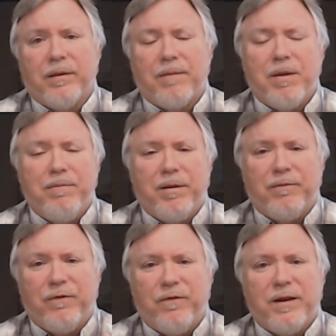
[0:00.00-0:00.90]
They may be
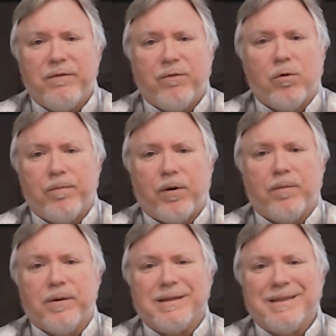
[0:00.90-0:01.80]
fit for
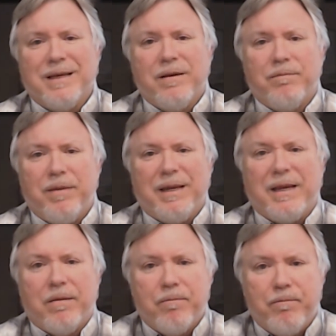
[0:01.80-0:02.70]
purpose,
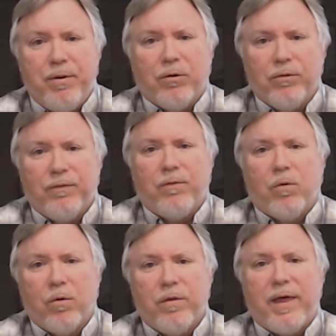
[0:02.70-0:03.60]
meaning built
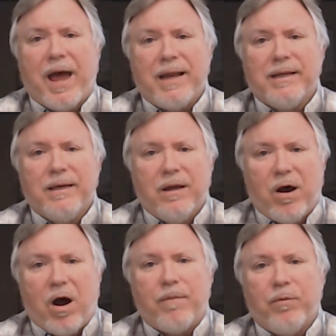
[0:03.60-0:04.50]
for that
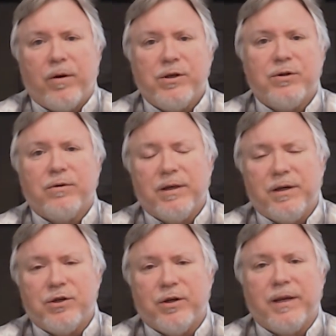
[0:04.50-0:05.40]
operational
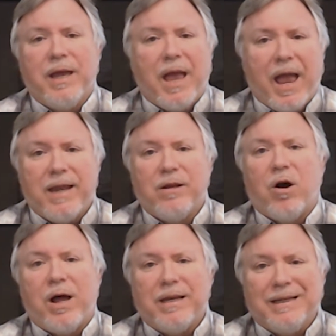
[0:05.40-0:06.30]
condition and
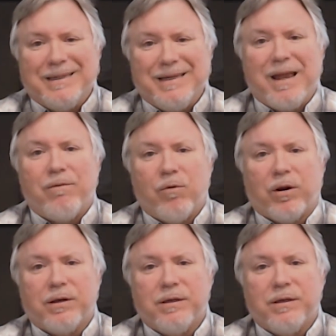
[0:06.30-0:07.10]
not networked